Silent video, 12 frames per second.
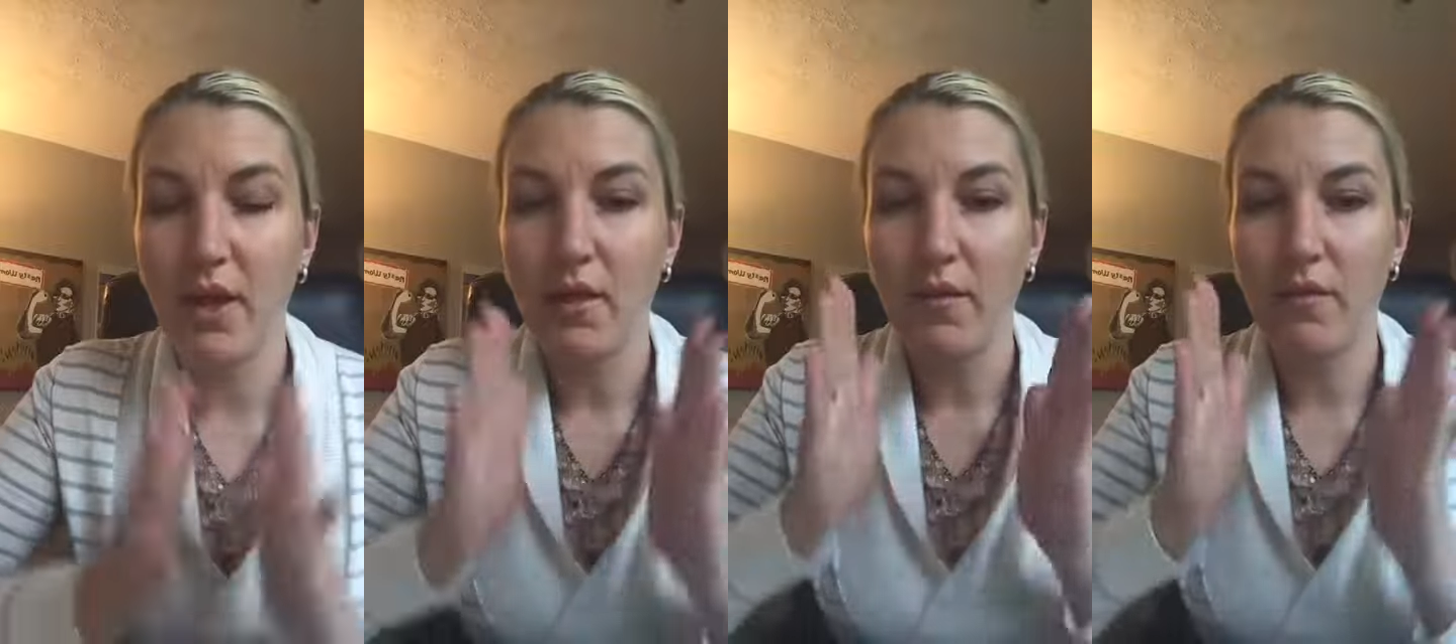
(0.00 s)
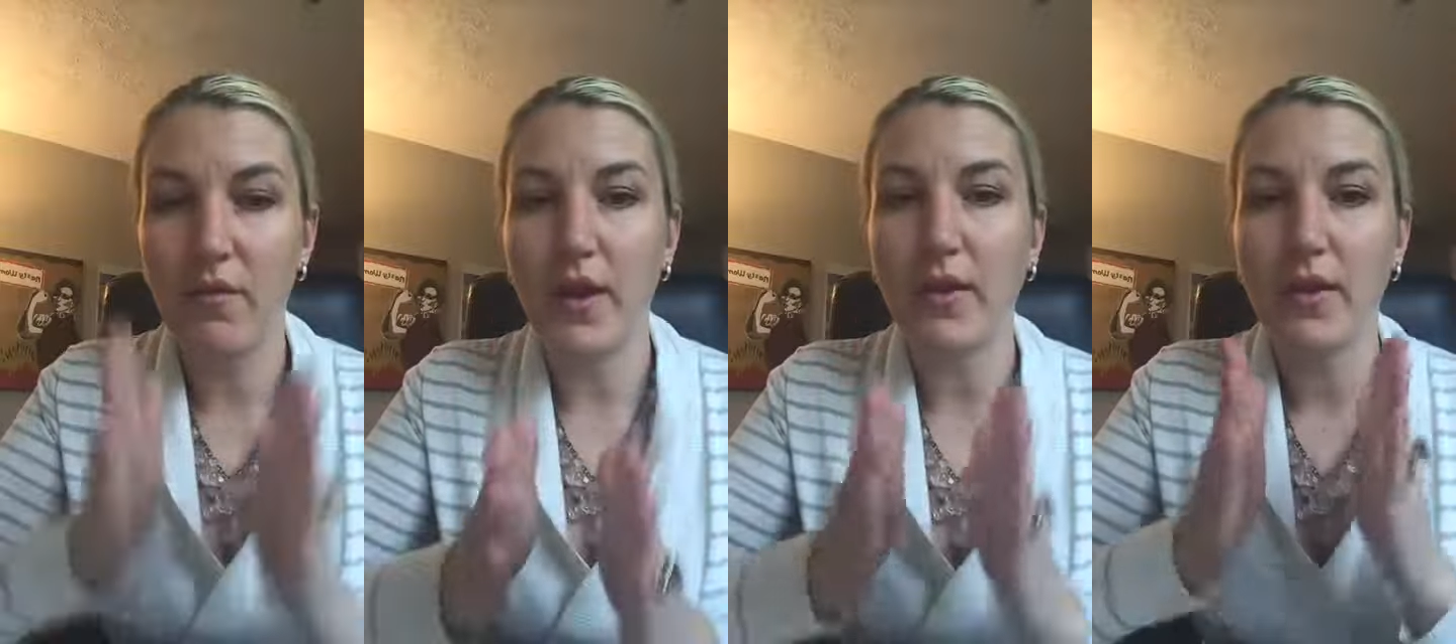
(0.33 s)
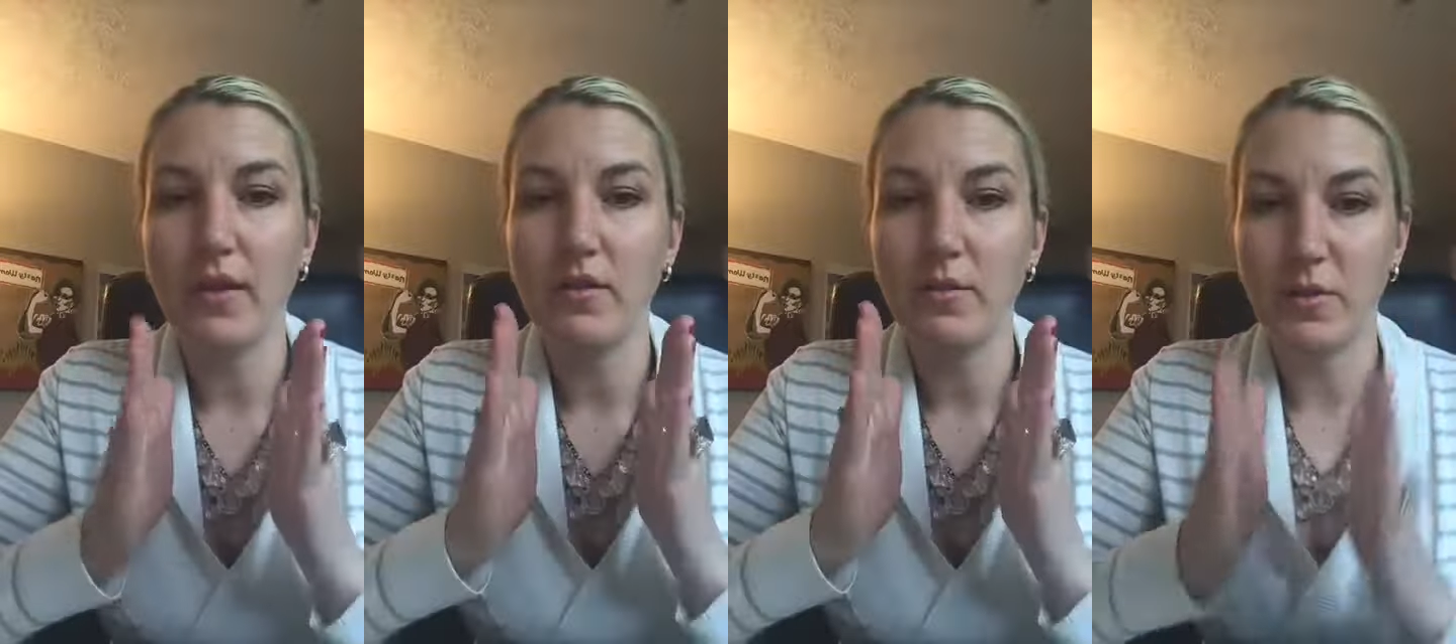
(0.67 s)
very
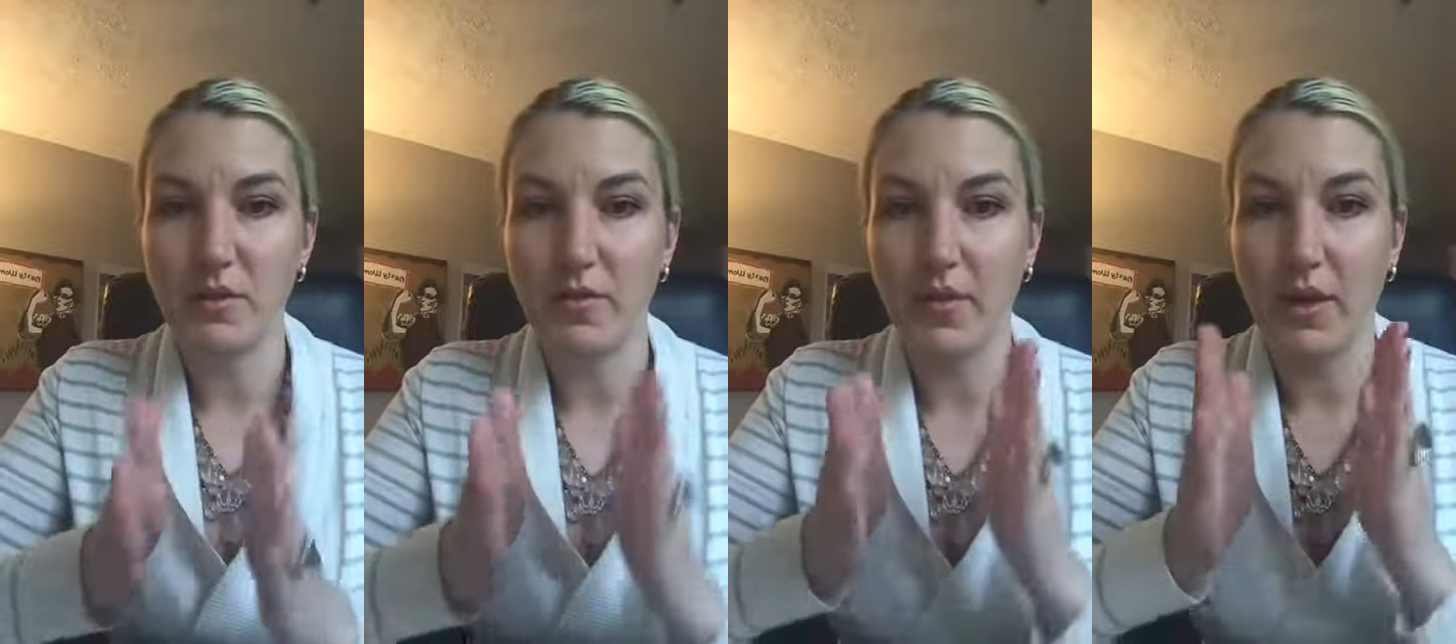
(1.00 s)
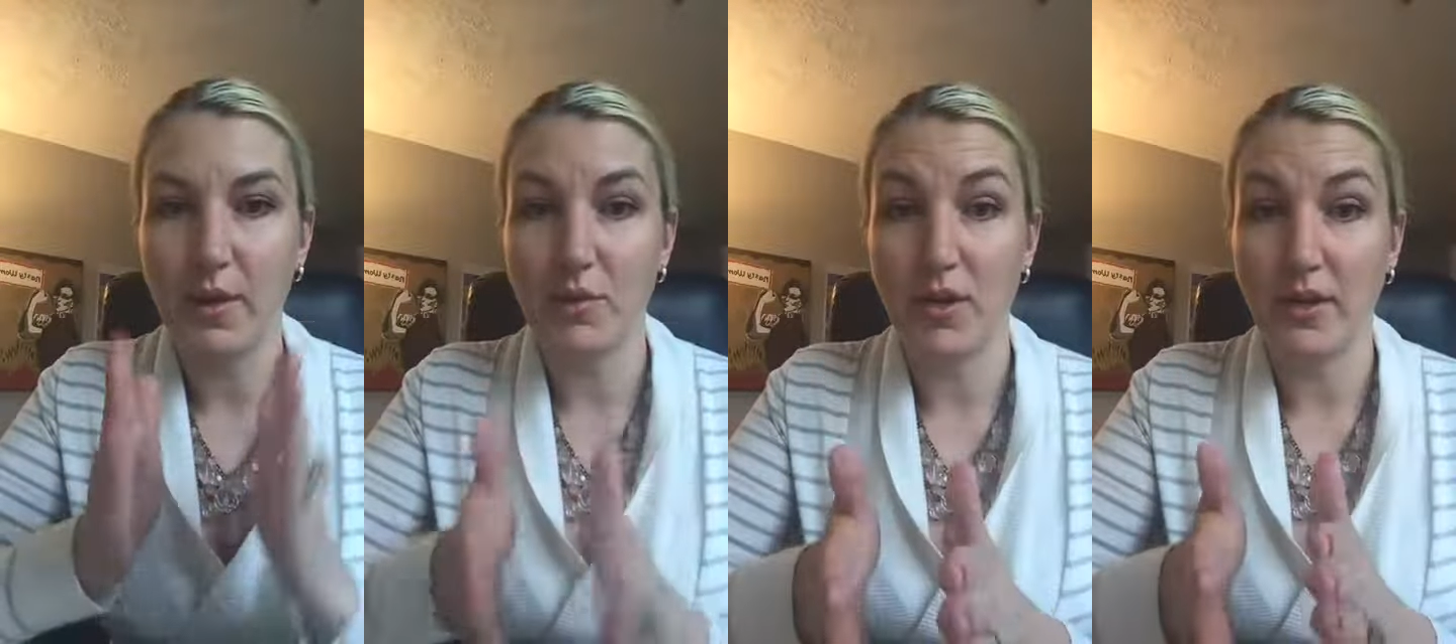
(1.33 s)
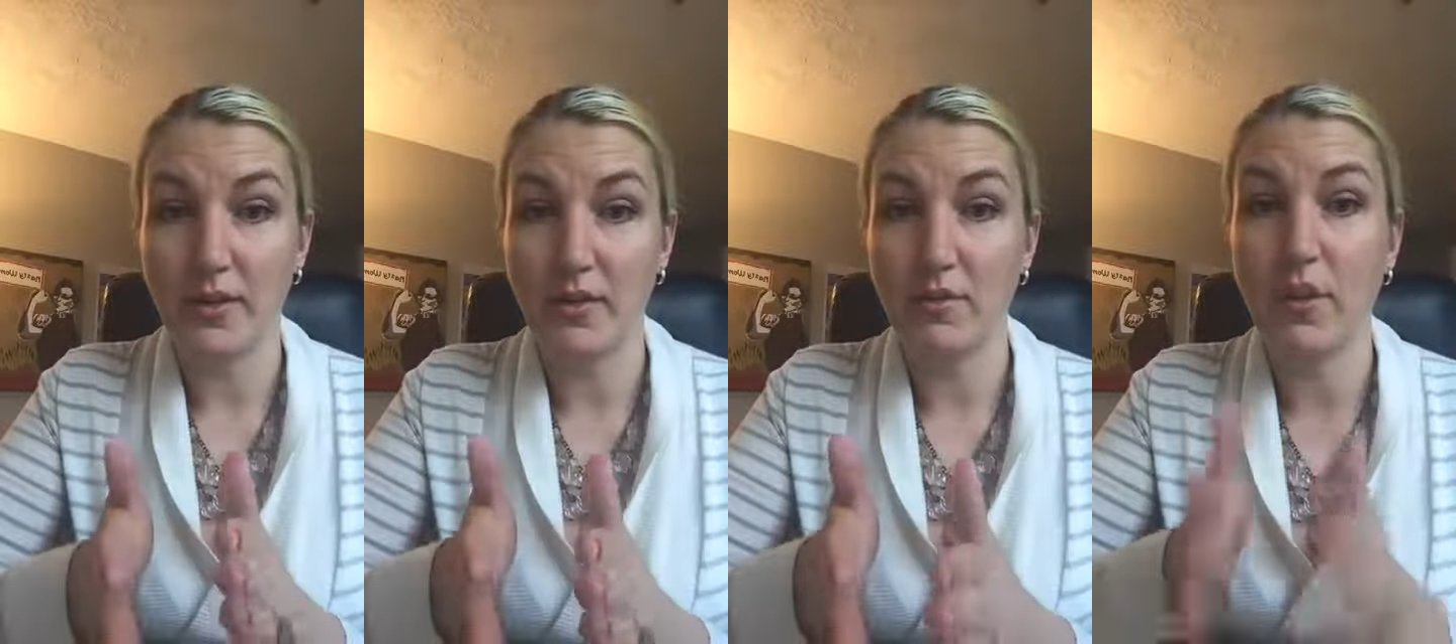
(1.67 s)
specific objectives.